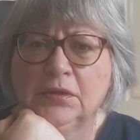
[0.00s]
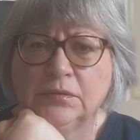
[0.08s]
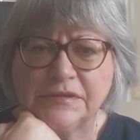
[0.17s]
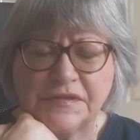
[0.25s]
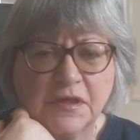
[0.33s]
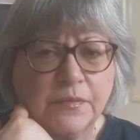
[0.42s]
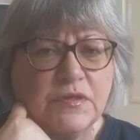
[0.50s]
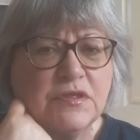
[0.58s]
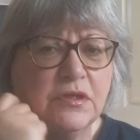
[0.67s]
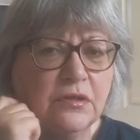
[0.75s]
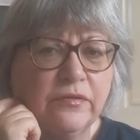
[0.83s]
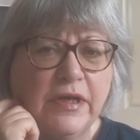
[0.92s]
What's happened
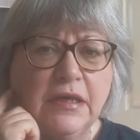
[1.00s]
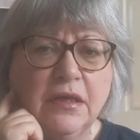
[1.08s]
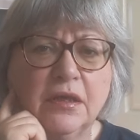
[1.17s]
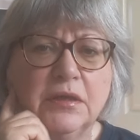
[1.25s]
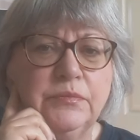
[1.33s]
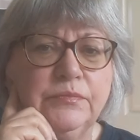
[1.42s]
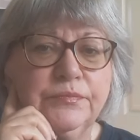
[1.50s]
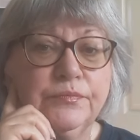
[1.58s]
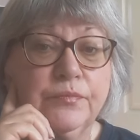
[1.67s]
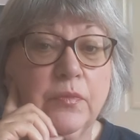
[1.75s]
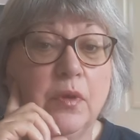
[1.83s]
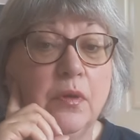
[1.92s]
to your income?
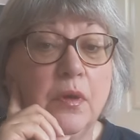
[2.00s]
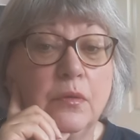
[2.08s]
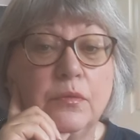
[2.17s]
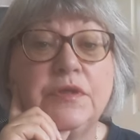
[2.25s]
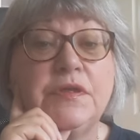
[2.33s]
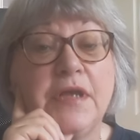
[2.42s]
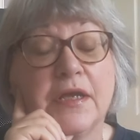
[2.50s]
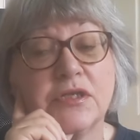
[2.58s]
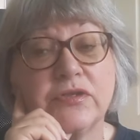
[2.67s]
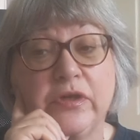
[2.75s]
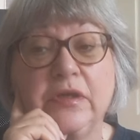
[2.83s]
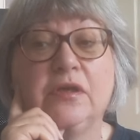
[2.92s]
Would an
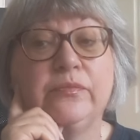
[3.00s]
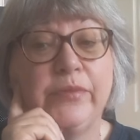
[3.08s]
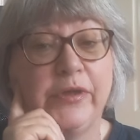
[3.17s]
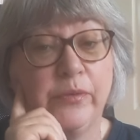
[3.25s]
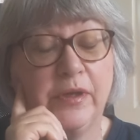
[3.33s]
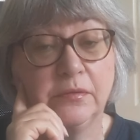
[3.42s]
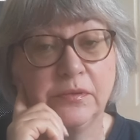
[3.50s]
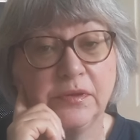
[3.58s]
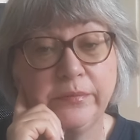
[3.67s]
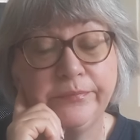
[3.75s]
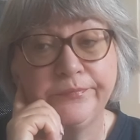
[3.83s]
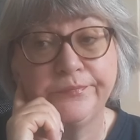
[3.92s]
extra income be
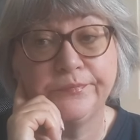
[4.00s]
welcome?